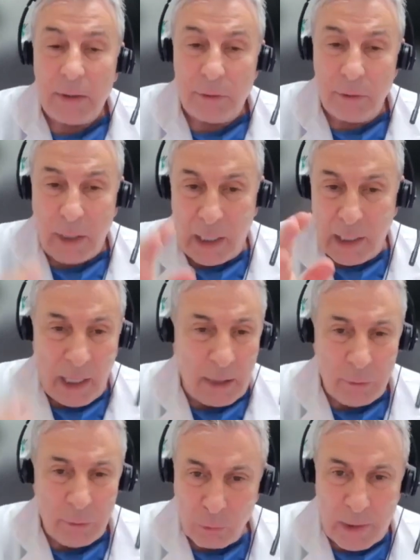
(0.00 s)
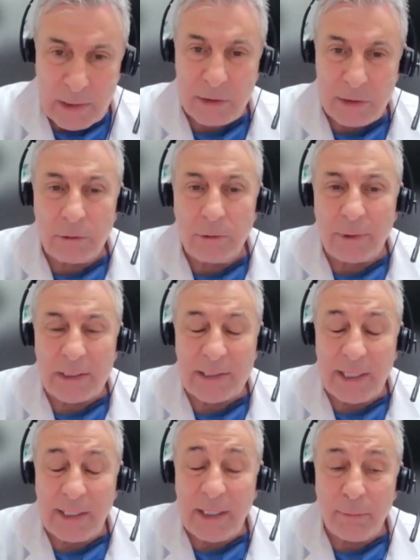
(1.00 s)
The alignment was good, was
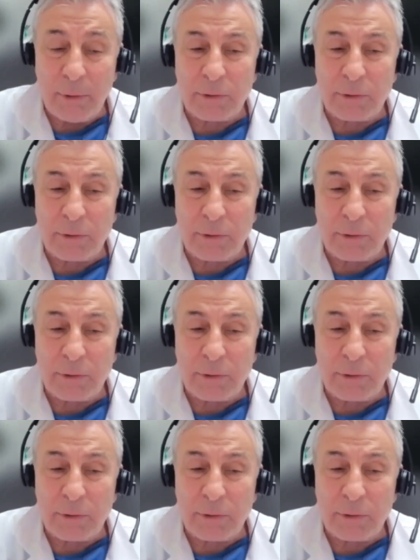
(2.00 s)
unable